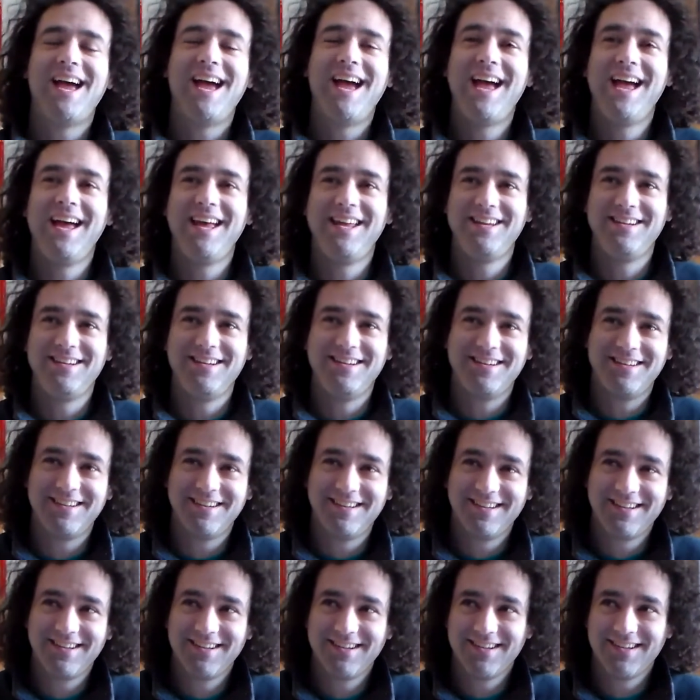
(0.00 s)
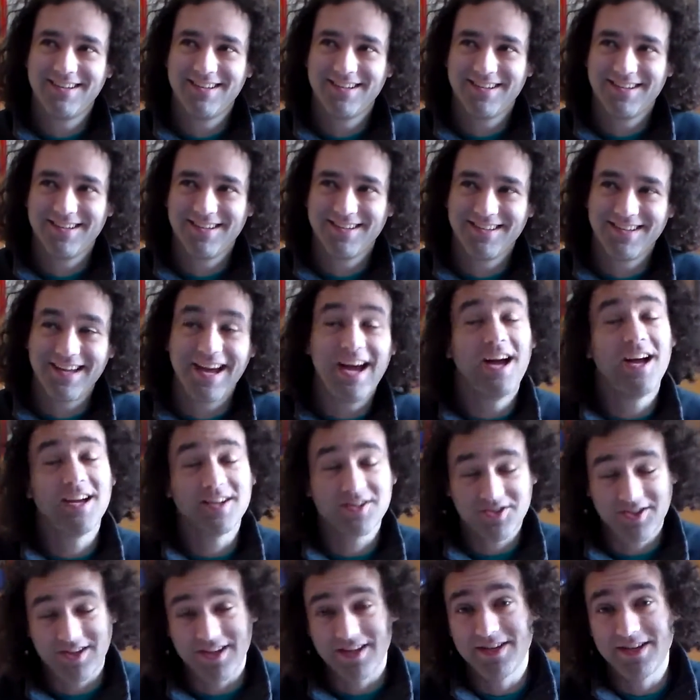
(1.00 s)
And
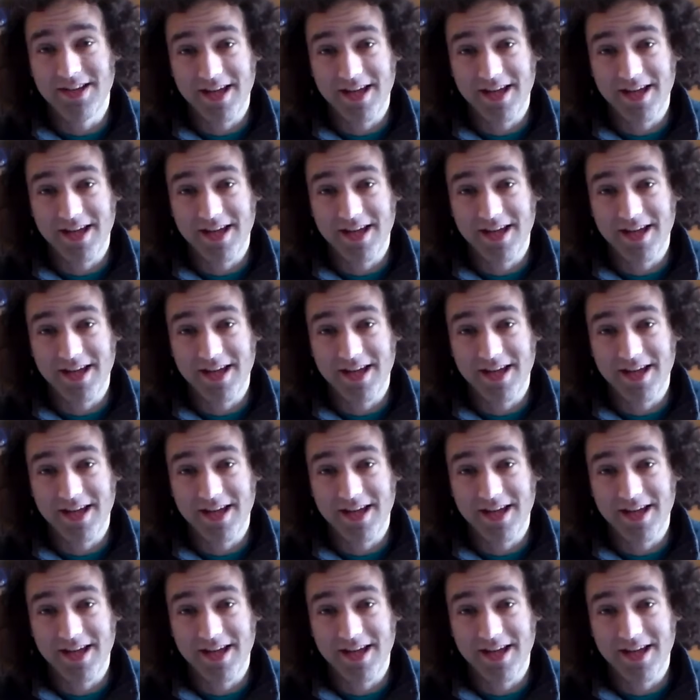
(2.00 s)
actually,